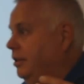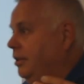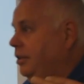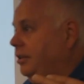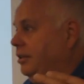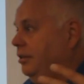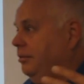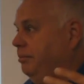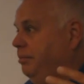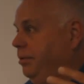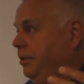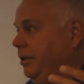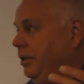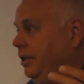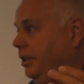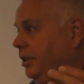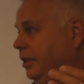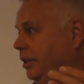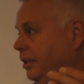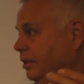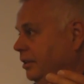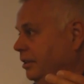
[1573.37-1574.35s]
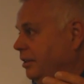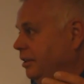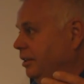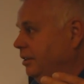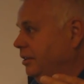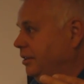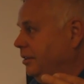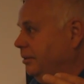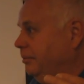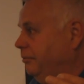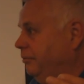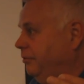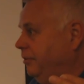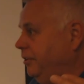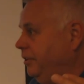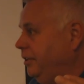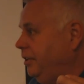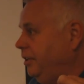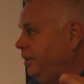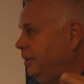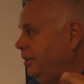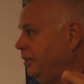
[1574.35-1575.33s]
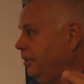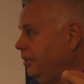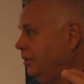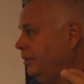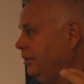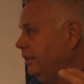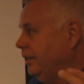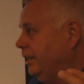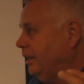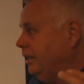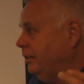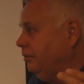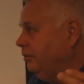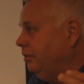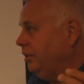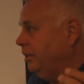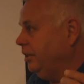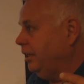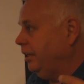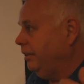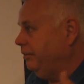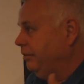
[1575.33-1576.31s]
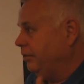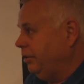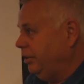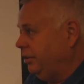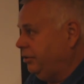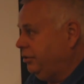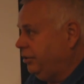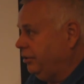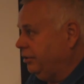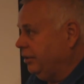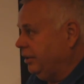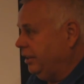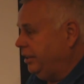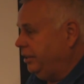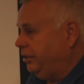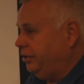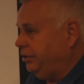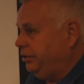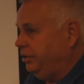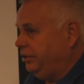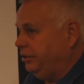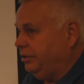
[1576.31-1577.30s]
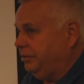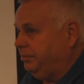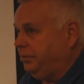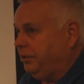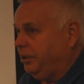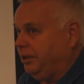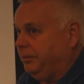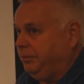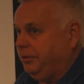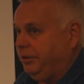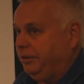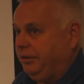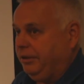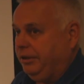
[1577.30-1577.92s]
C sub P and C sub V and all that, we have an internal energy as a property.